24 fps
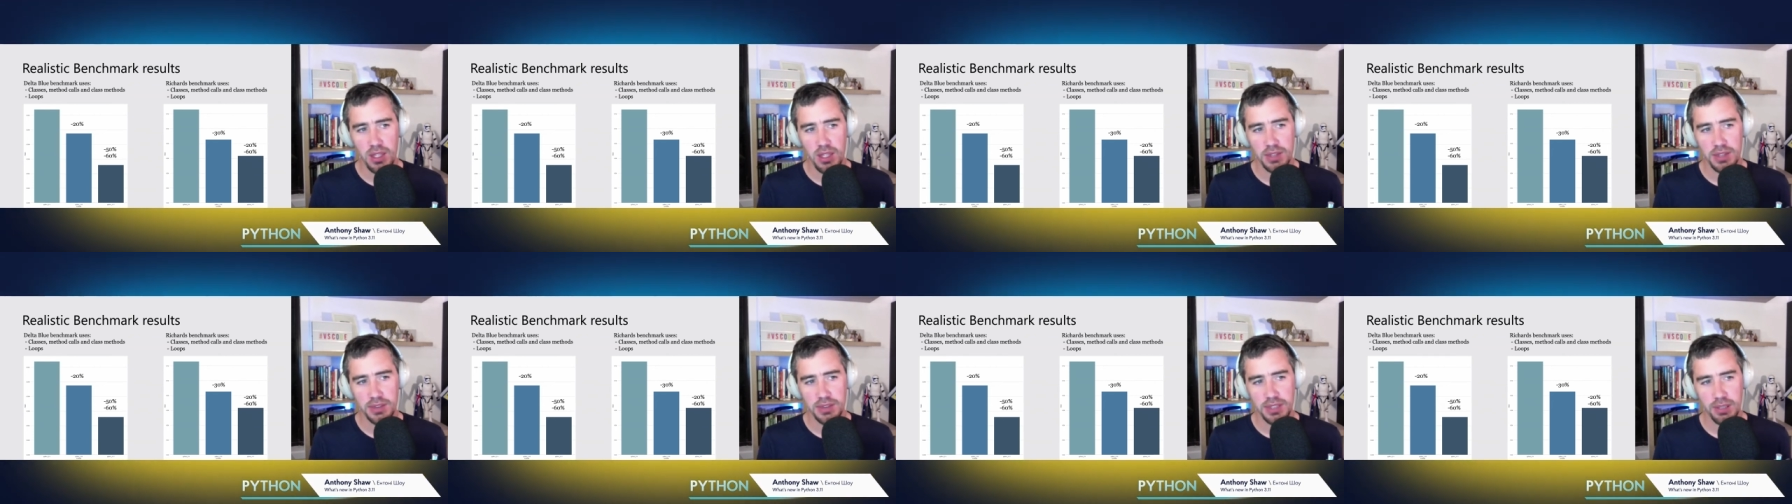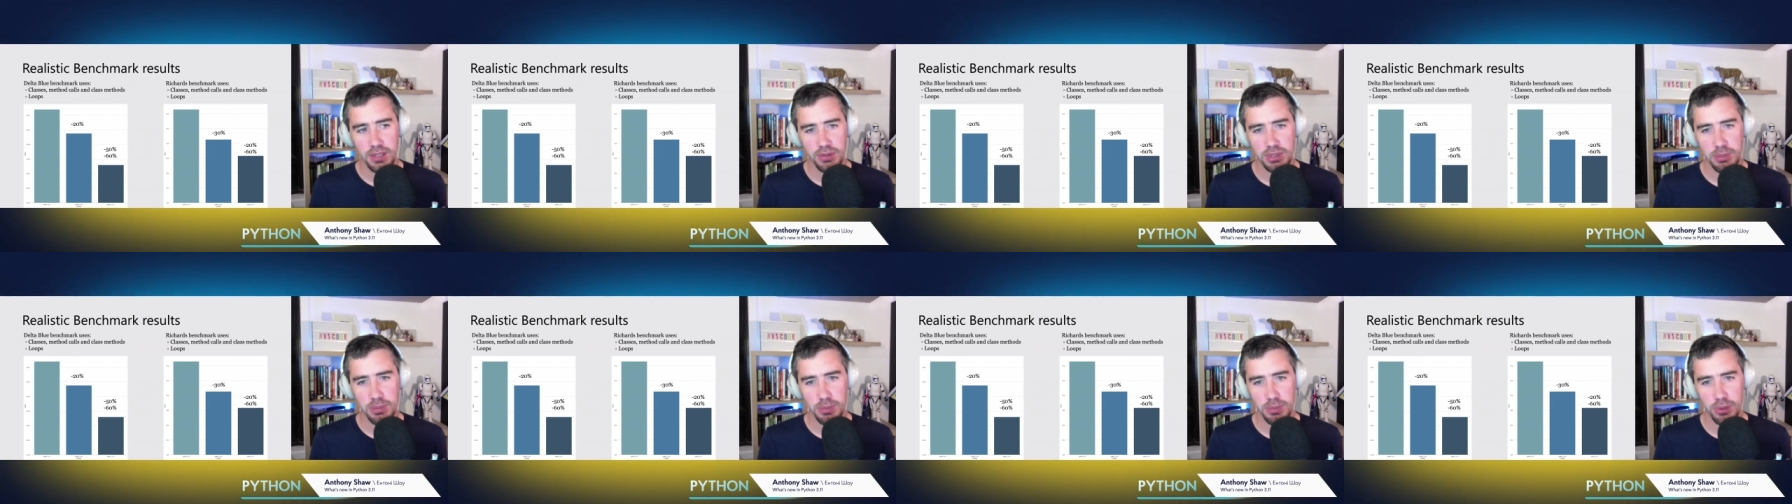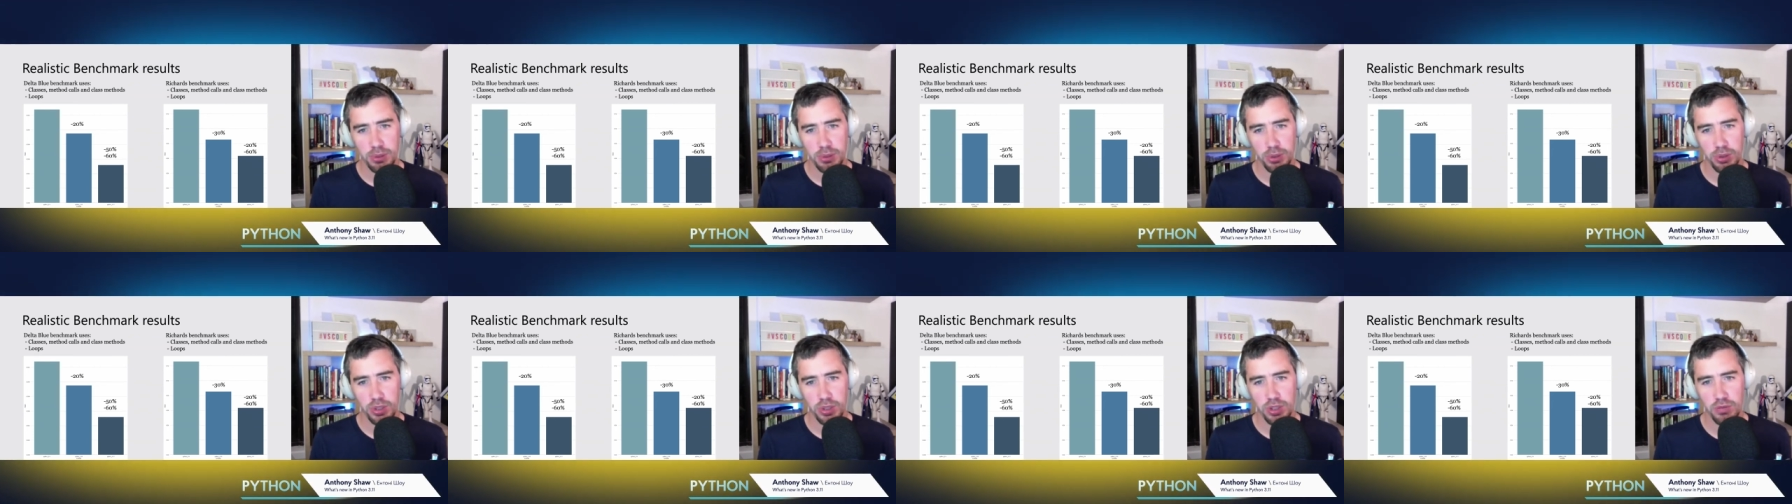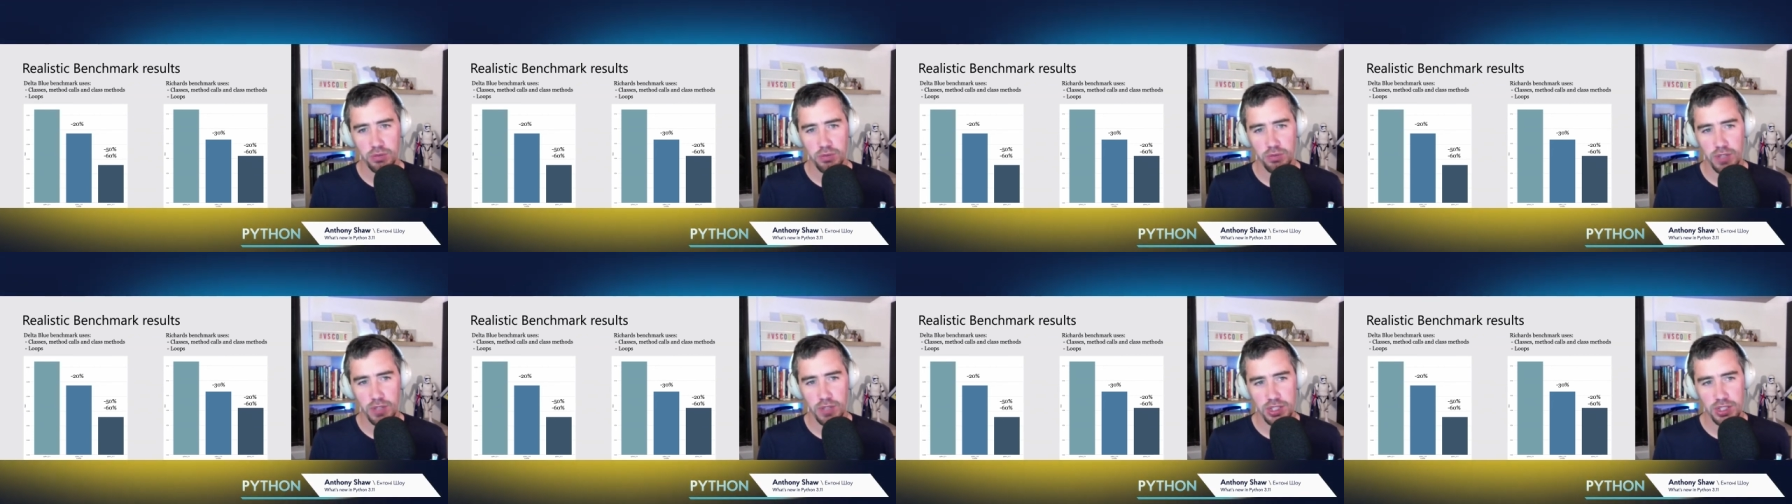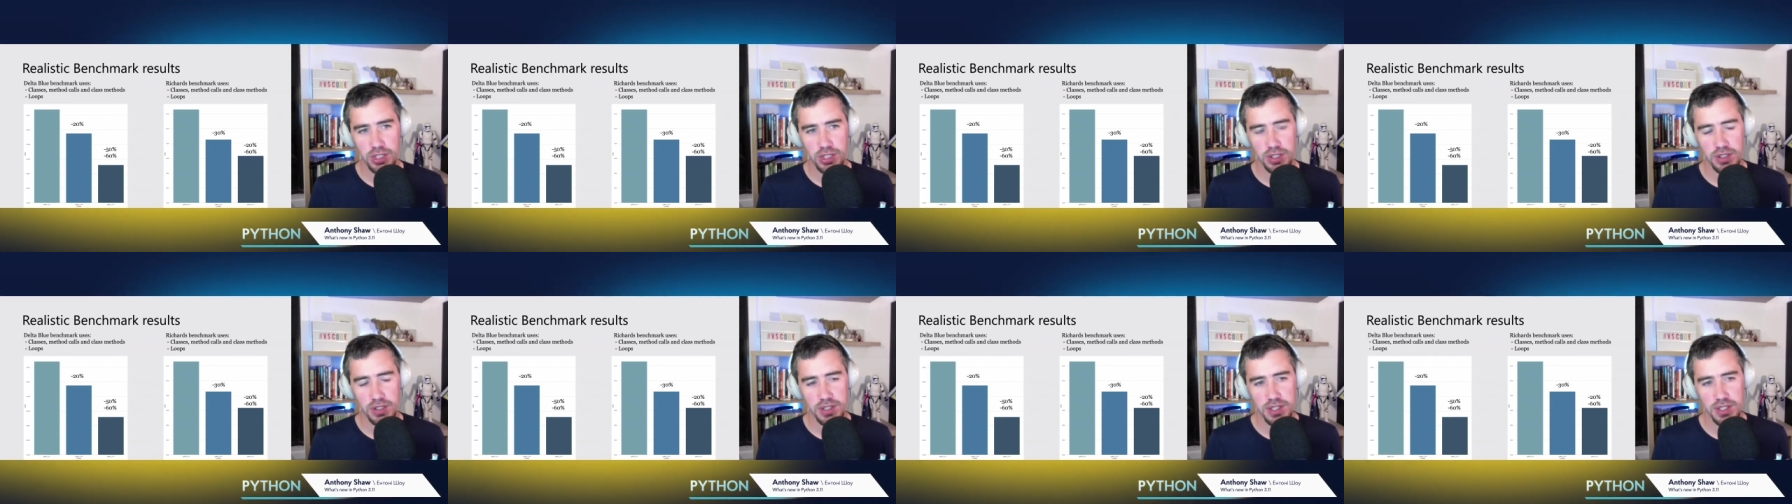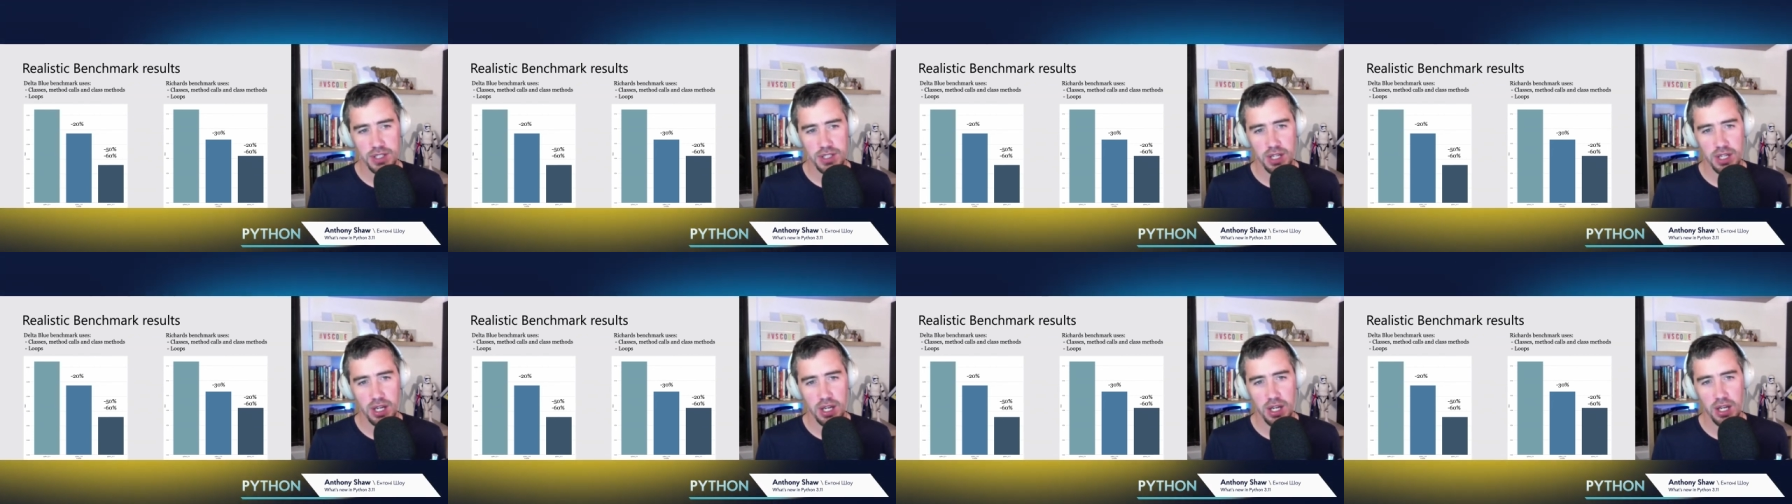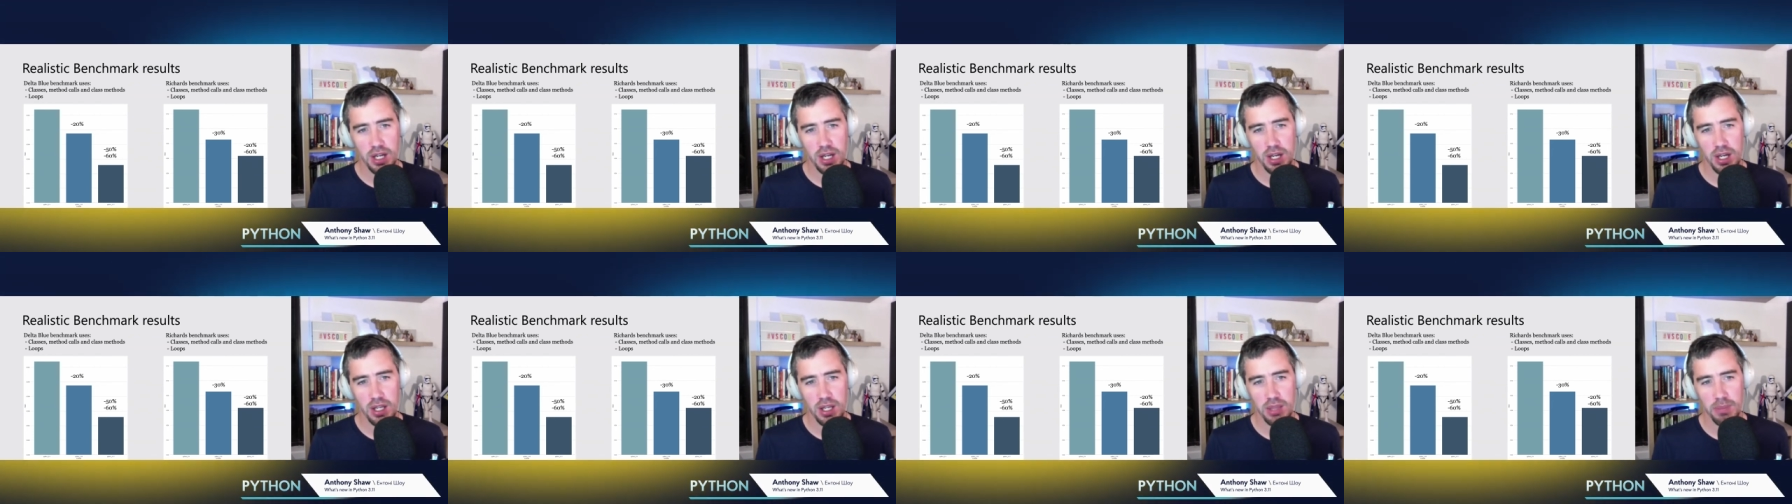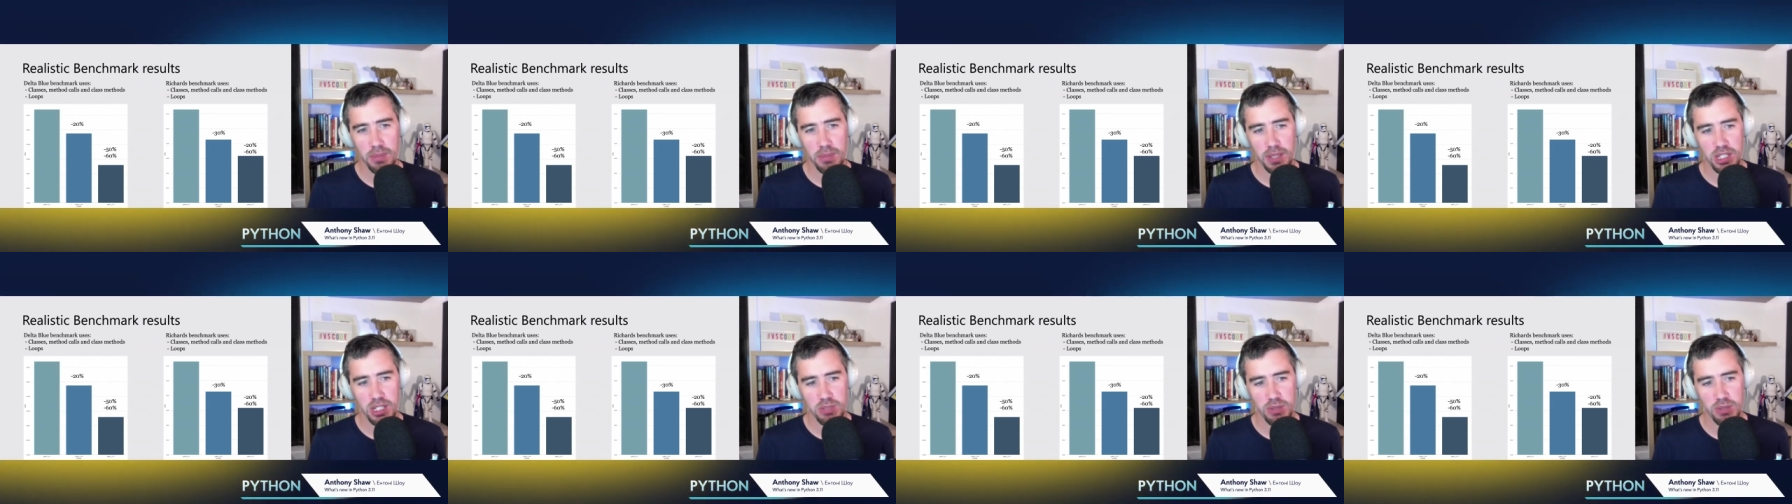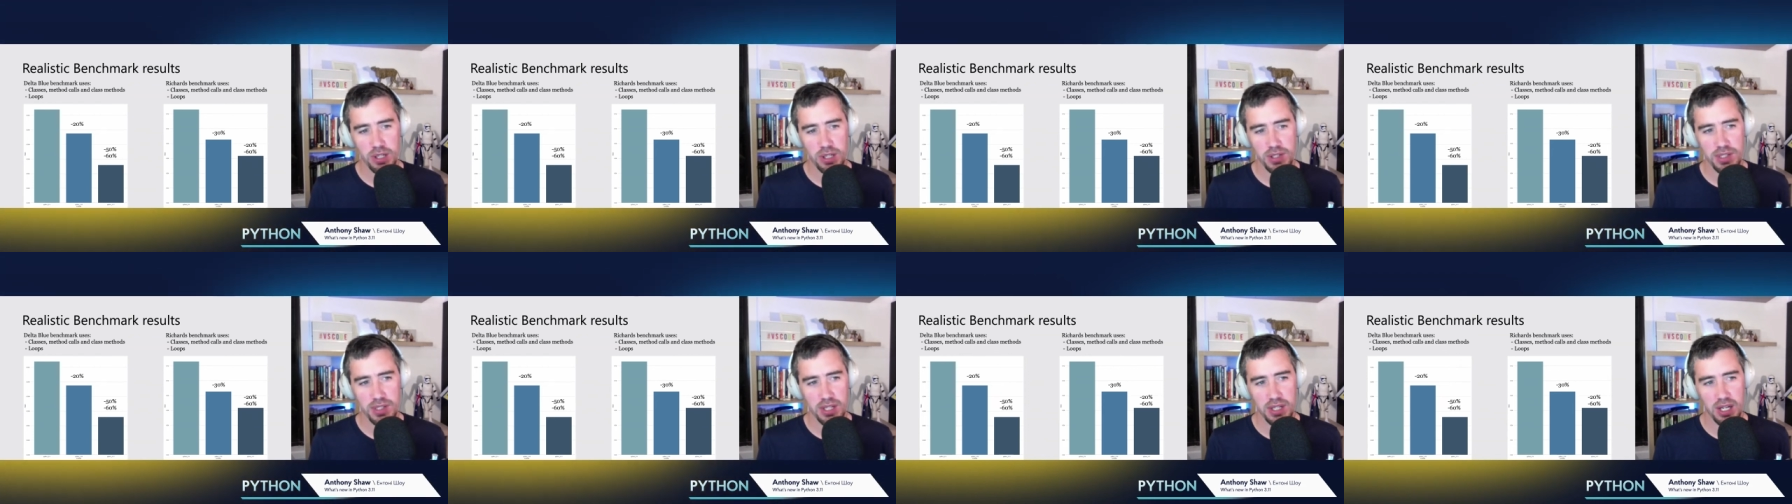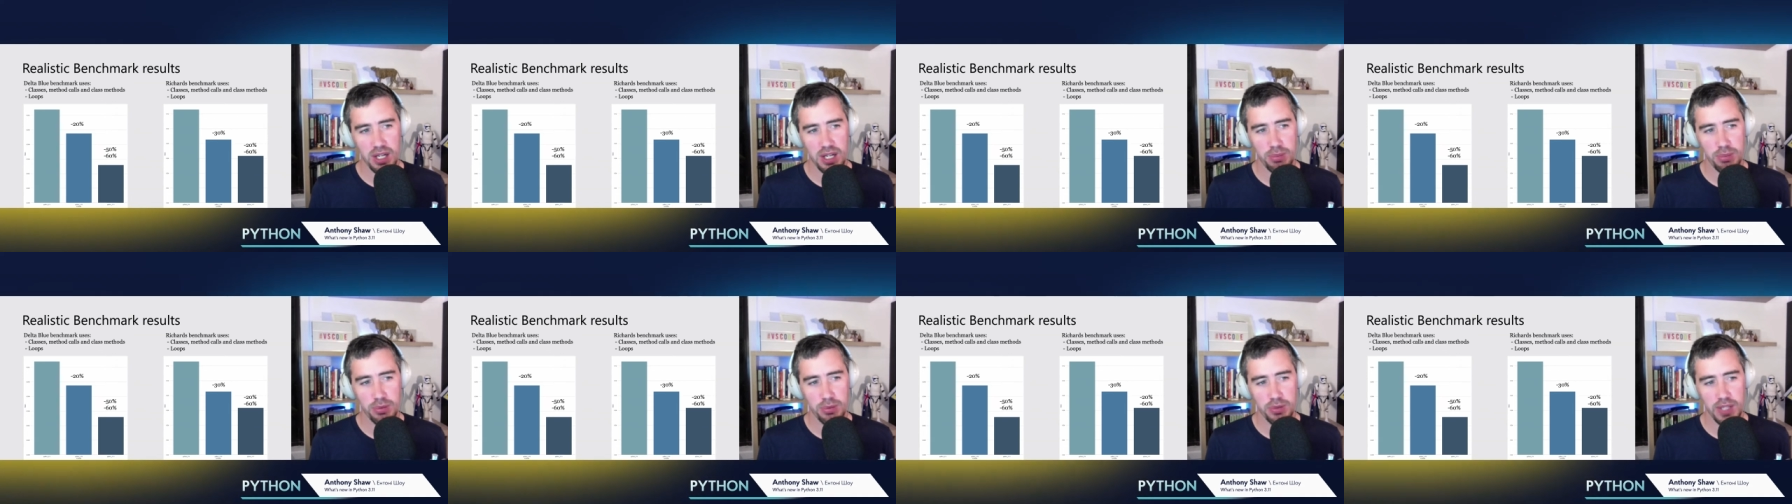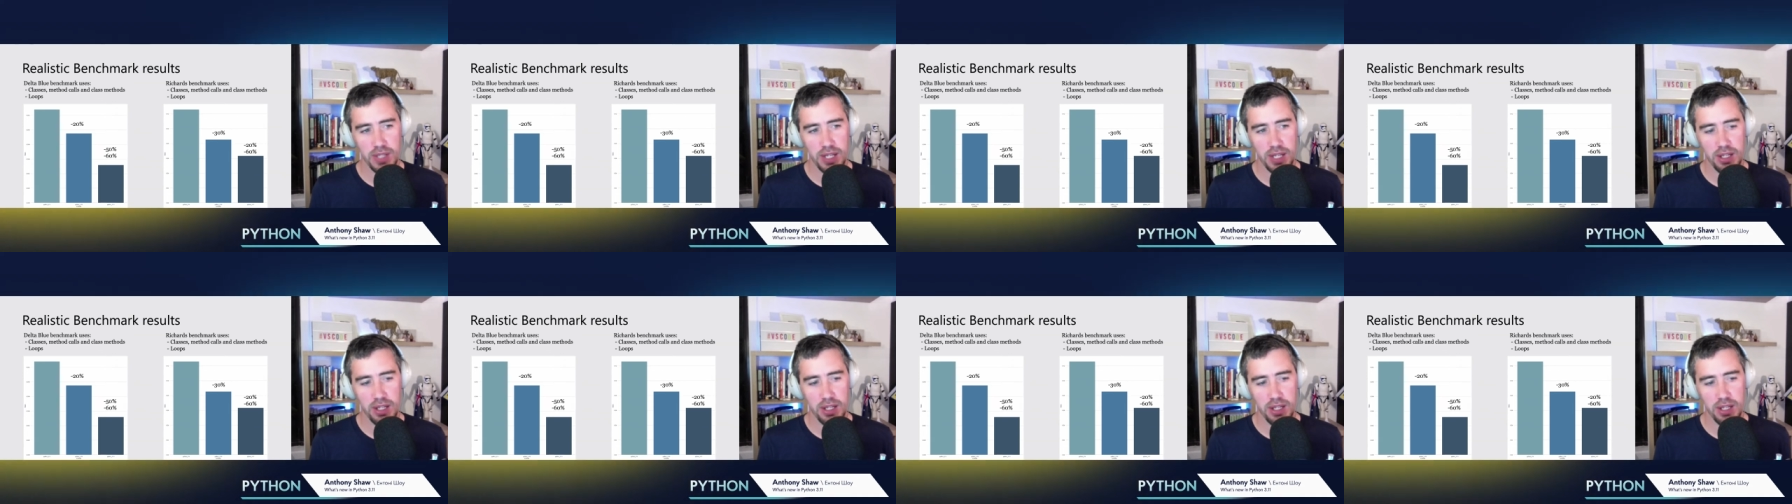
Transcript: Delta Blue and Richards are the benchmarks that I pulled out.